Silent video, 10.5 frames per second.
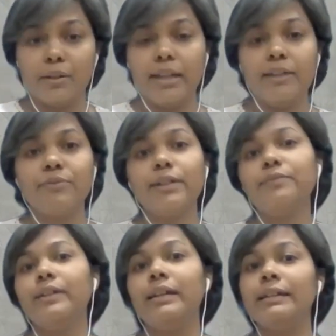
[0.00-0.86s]
If I
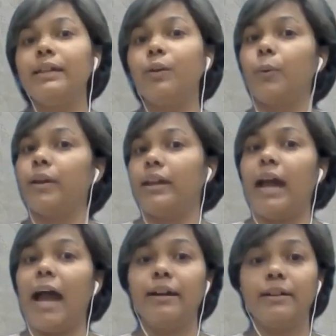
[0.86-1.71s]
feel ki, okay,
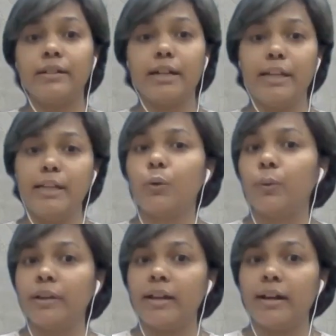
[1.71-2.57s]
anger clean
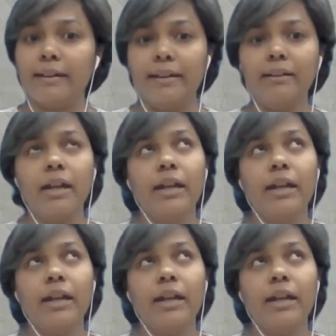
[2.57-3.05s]
ho gaya hai,